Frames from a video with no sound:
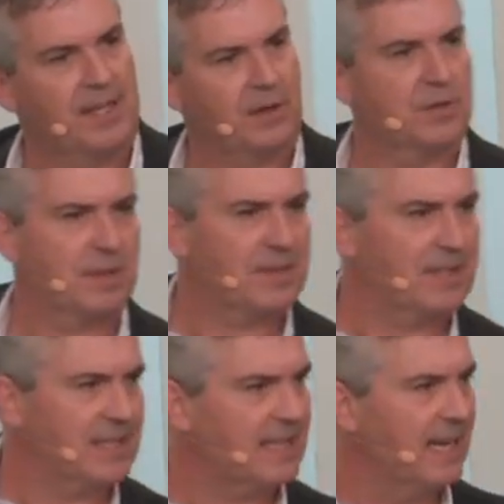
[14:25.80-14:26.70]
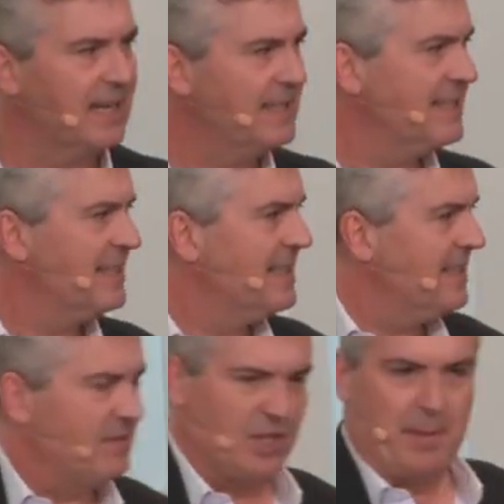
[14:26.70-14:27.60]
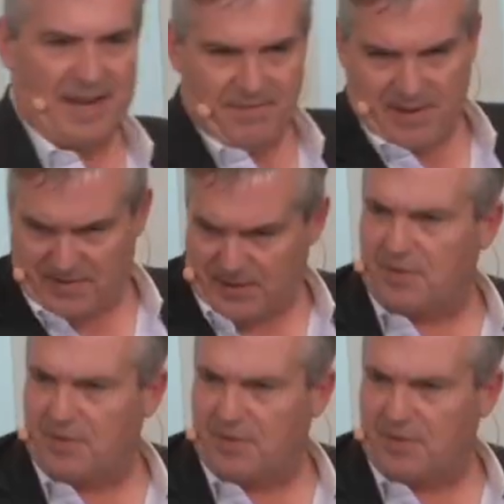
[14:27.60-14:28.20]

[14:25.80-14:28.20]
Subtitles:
or something like that. If there's